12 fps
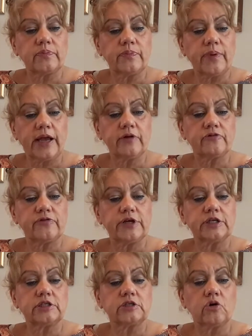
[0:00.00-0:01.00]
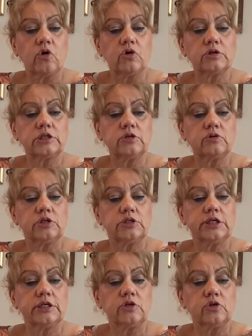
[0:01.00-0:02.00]
Bioface cocktail
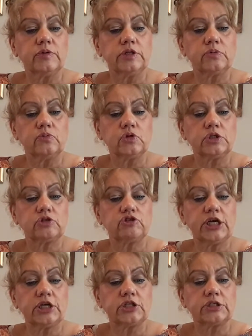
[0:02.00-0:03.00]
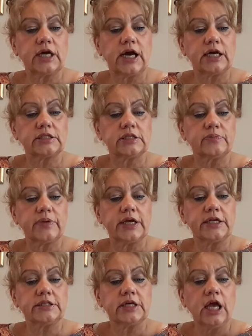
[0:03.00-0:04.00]
containing Lumen's most treasured Arctic
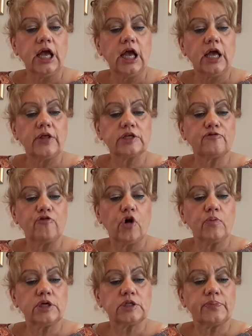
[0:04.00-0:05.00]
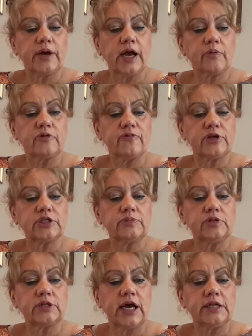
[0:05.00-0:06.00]
berries. This format is packed with
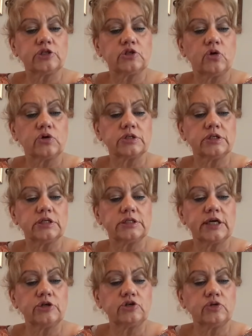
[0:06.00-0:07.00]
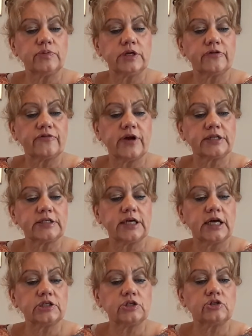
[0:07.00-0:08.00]
vitamins, antioxidants, essential omega fatty
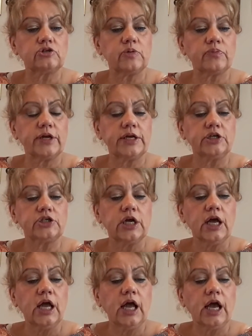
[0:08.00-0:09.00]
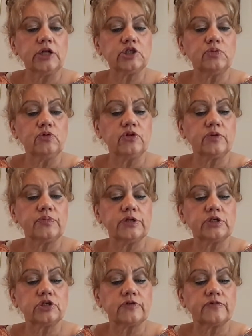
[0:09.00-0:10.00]
acids to replenish and smooth
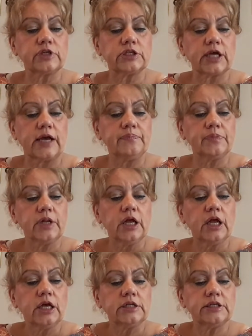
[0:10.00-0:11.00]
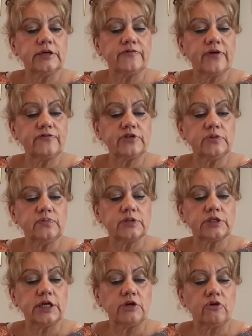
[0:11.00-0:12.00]
appearance of the skin. Take
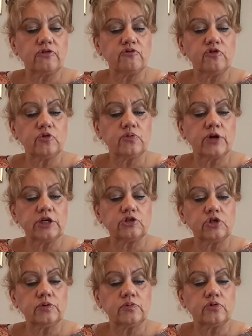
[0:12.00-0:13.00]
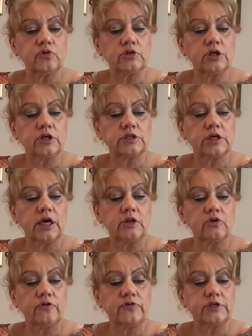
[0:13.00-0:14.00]
15% off full price Lumen products at
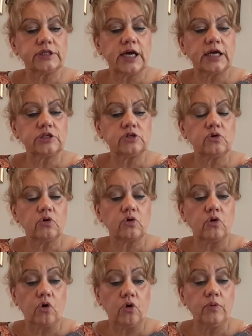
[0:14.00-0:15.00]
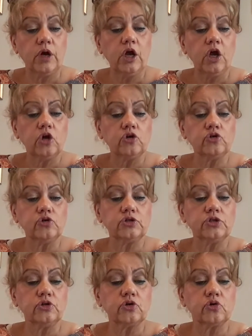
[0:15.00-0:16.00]
lookfantastic.com
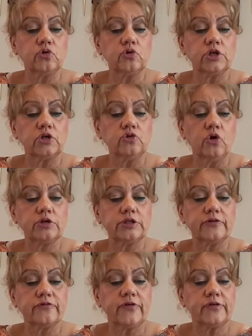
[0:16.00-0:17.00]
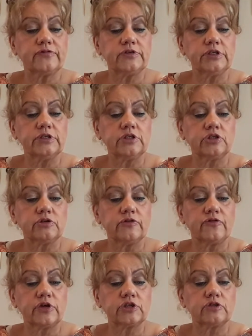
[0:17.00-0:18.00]
using the code Nordic15 until the
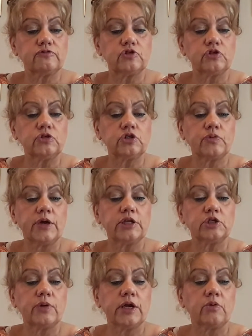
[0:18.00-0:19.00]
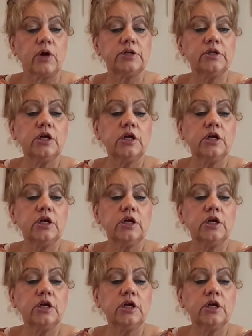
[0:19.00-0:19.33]
1st of June 2021.